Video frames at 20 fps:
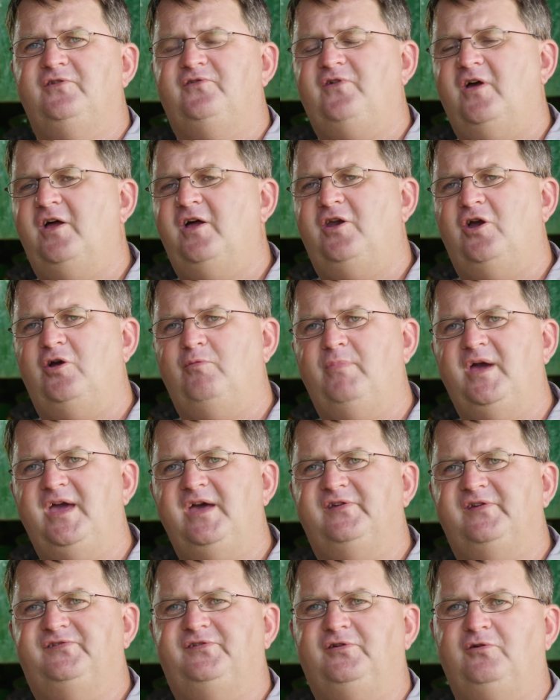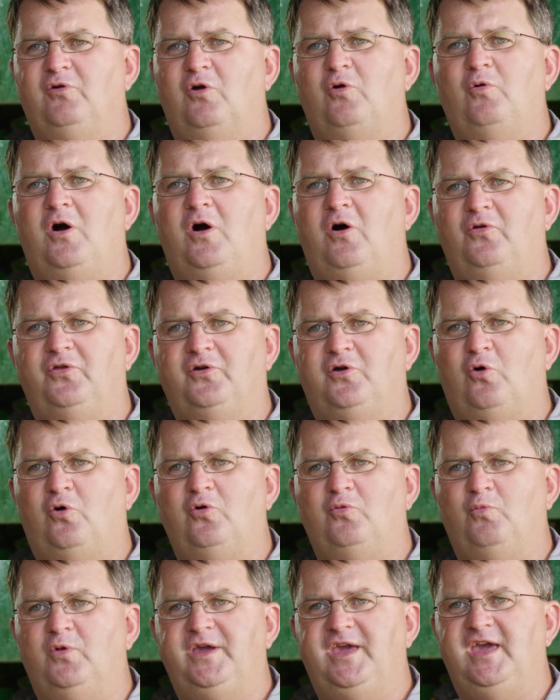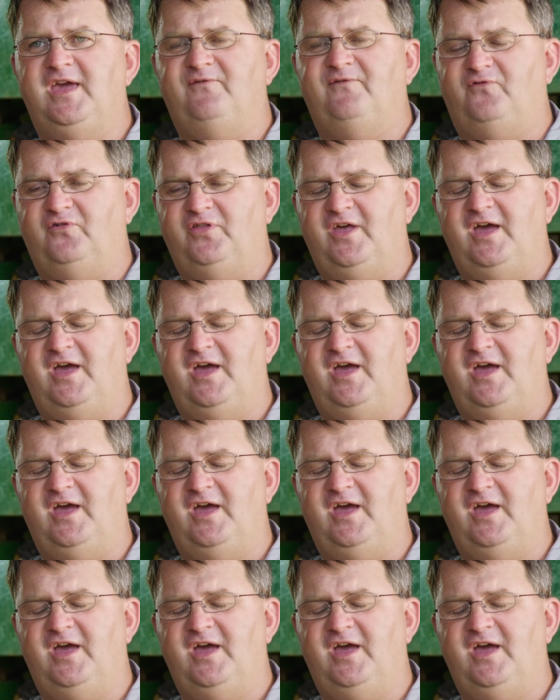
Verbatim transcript: trying our best to grow all the corn we can for